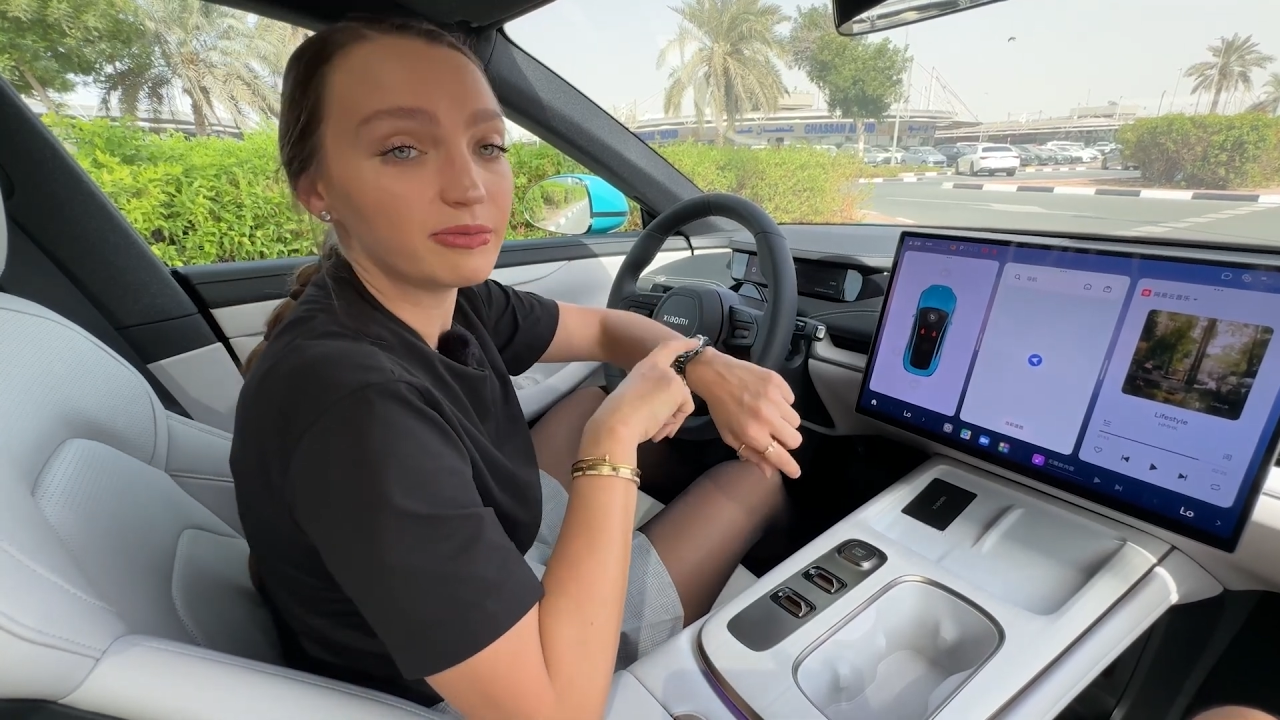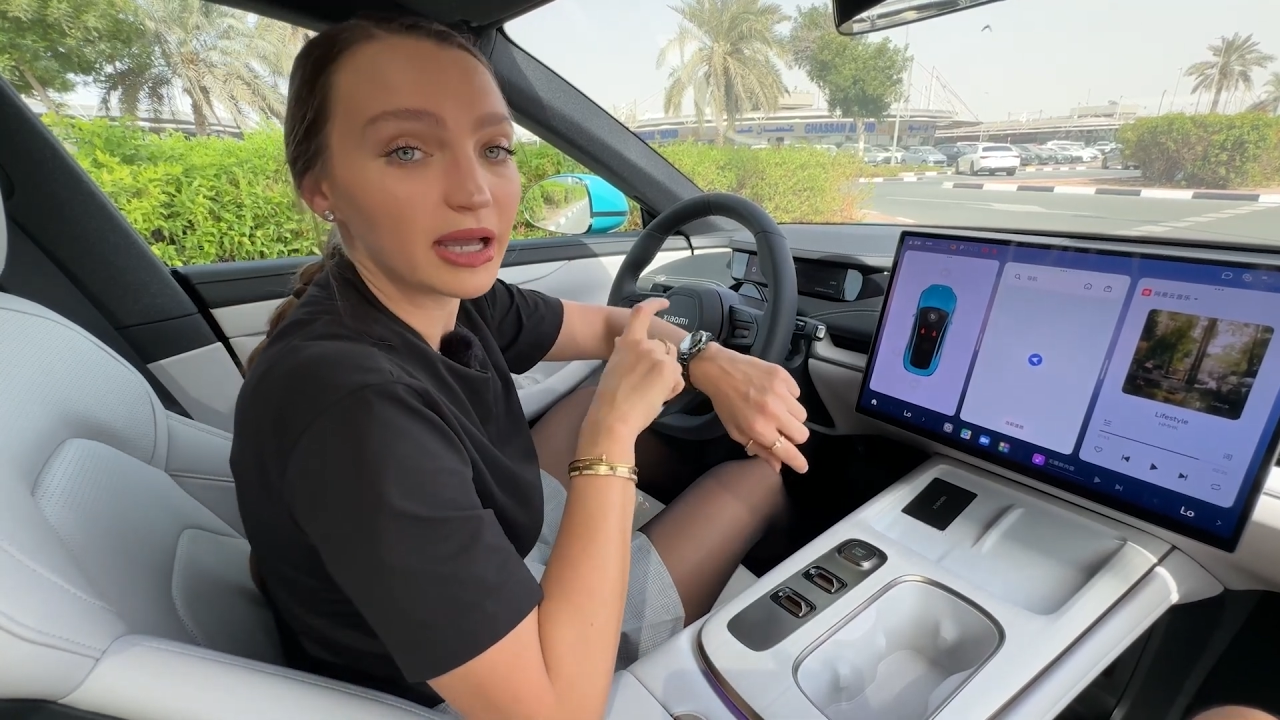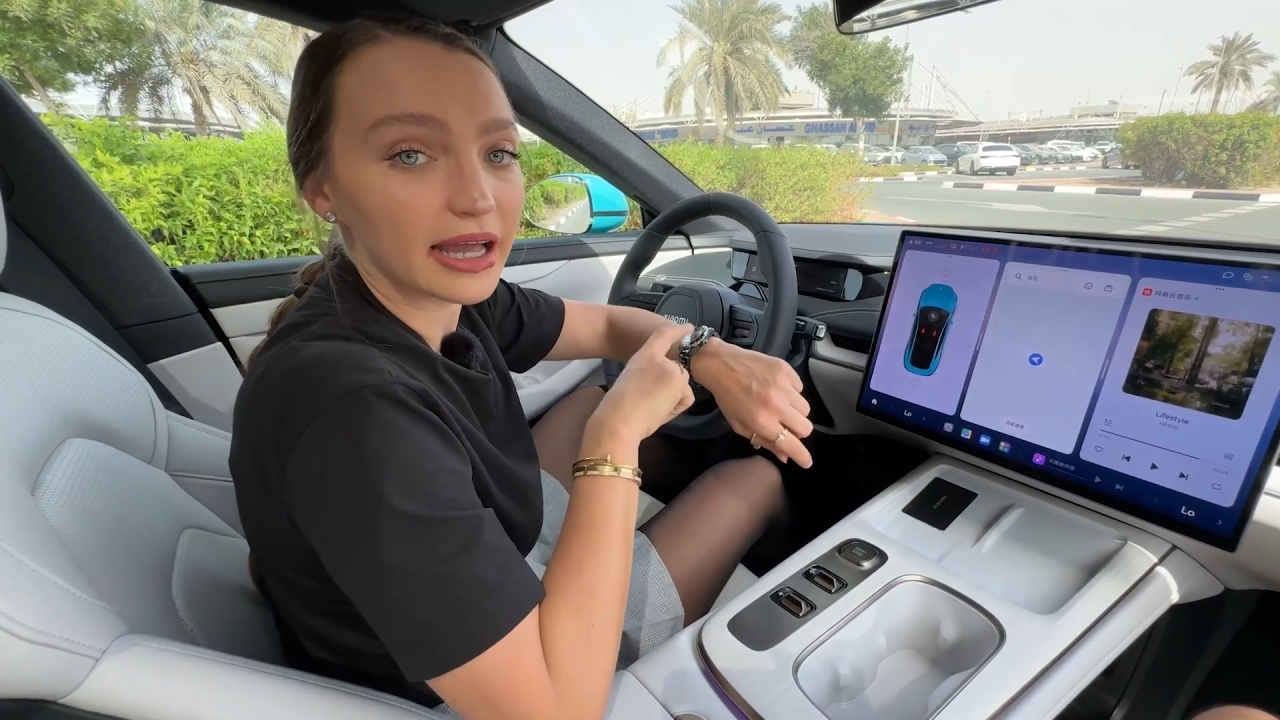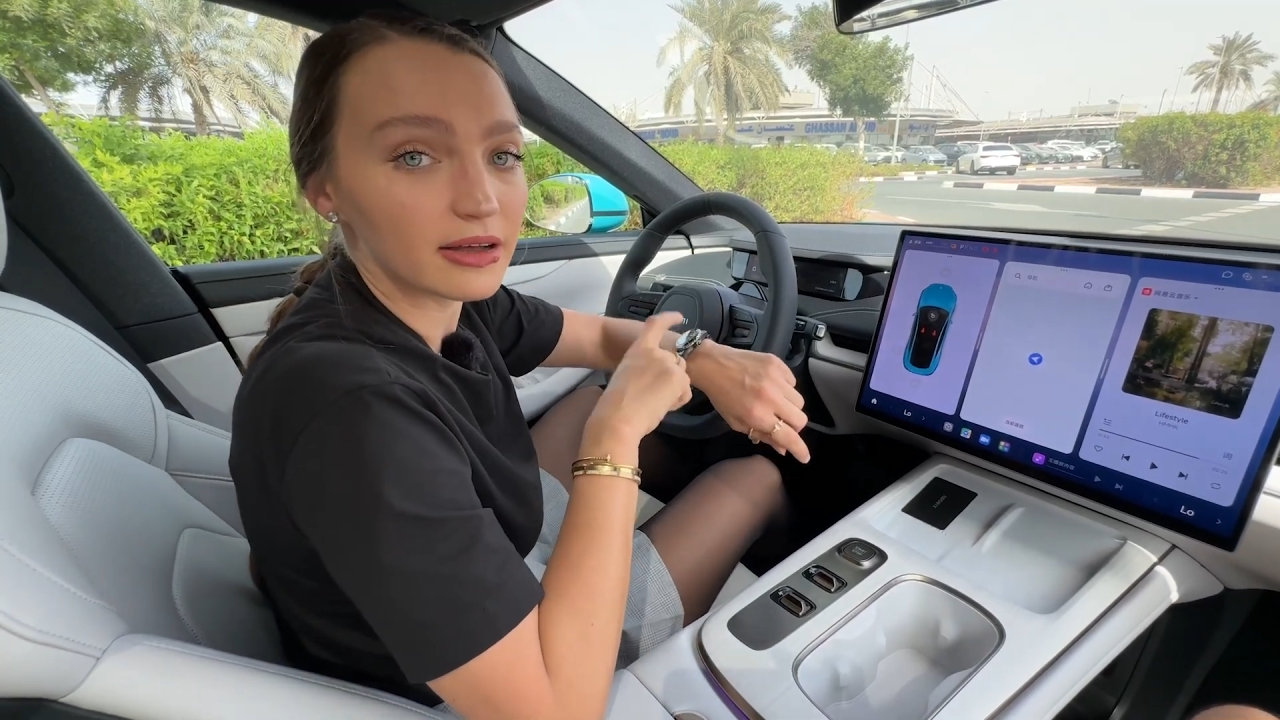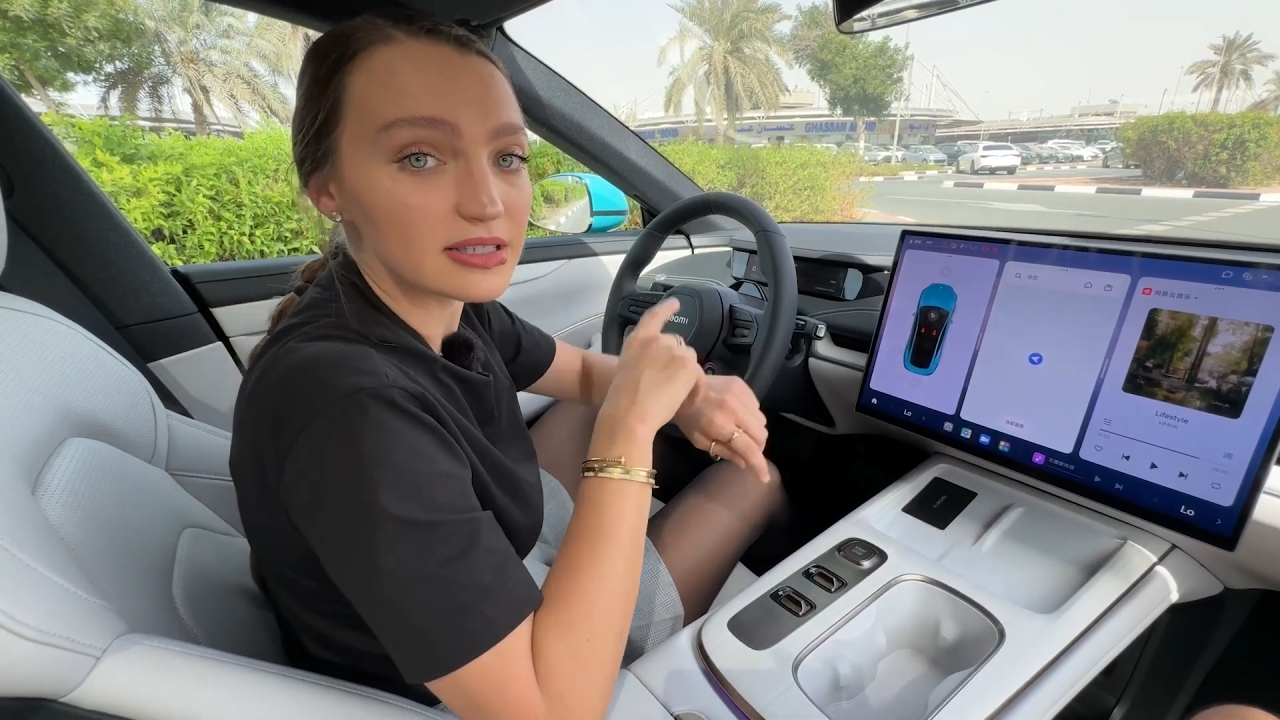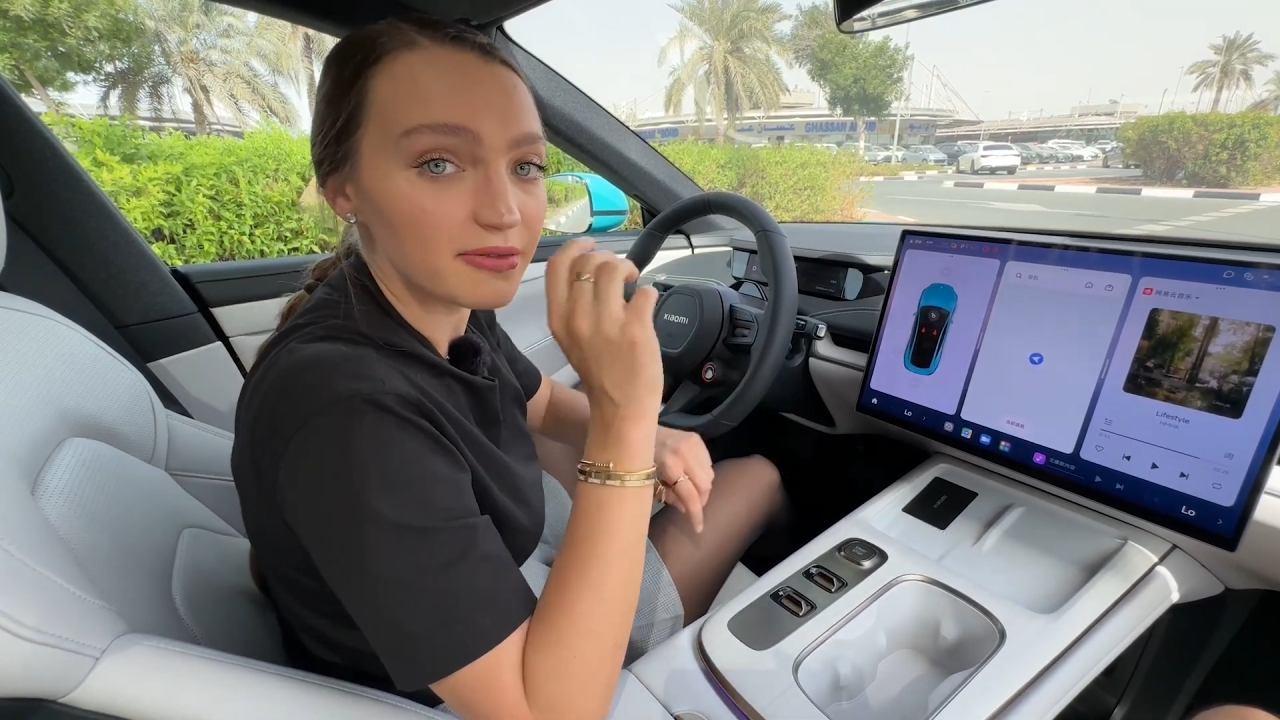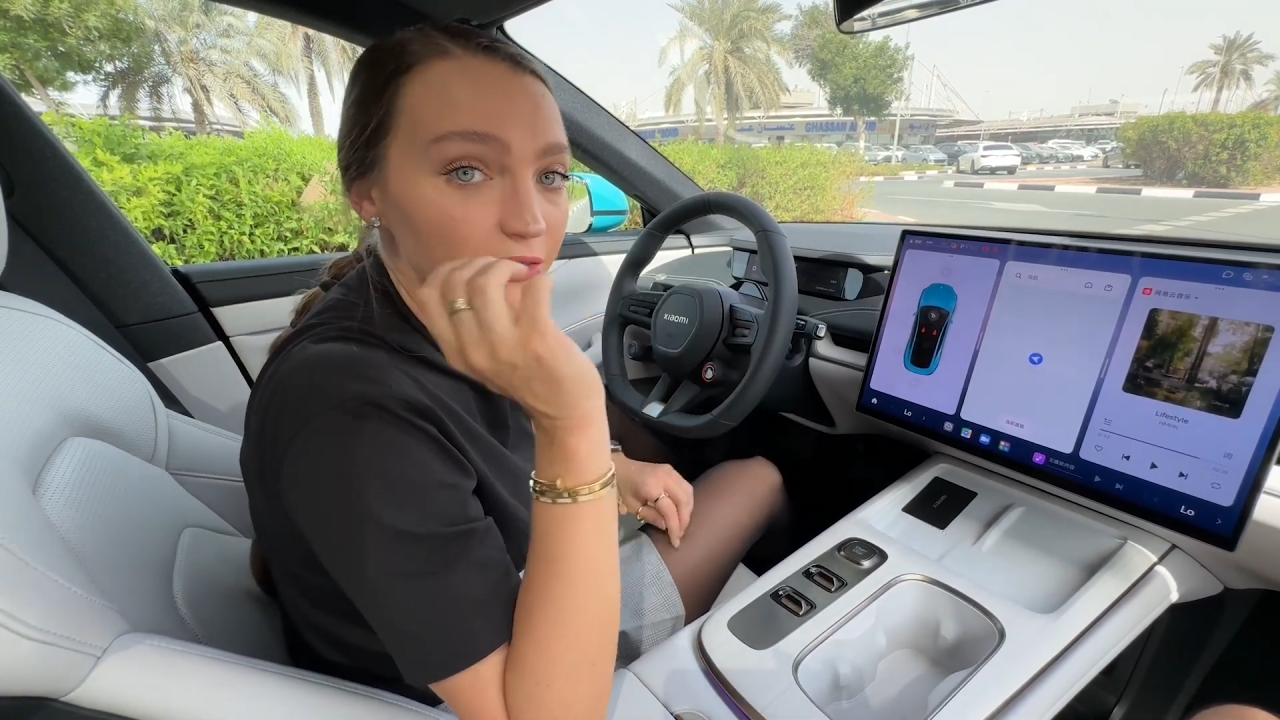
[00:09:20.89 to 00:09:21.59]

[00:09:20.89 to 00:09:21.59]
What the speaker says: my house in